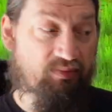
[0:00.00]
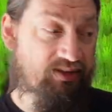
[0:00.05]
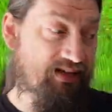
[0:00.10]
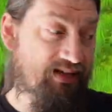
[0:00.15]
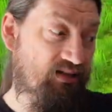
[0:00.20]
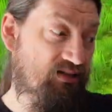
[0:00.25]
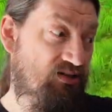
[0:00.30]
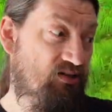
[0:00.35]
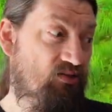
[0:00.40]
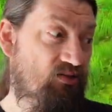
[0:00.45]
but
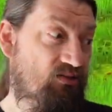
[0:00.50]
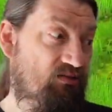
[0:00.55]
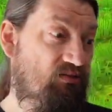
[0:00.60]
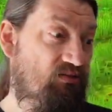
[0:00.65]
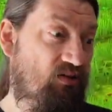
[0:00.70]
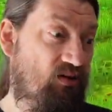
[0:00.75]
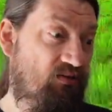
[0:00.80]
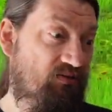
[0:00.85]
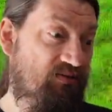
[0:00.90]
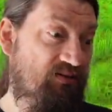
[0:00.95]
then I don't
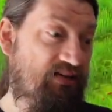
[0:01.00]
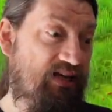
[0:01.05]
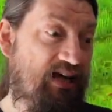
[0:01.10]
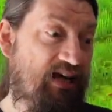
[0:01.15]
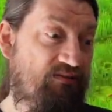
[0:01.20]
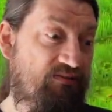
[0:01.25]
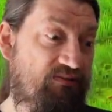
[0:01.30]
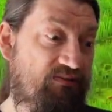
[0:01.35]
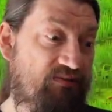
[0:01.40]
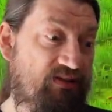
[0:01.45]
often
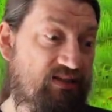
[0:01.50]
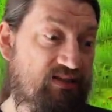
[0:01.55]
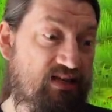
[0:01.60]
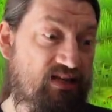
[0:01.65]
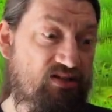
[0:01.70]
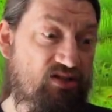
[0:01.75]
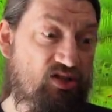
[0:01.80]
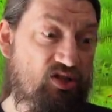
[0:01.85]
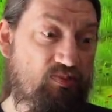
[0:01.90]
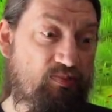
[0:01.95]
have the
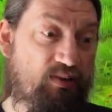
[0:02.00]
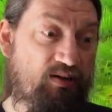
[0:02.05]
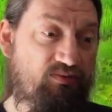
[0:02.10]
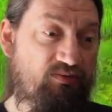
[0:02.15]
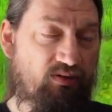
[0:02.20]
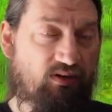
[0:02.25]
attention span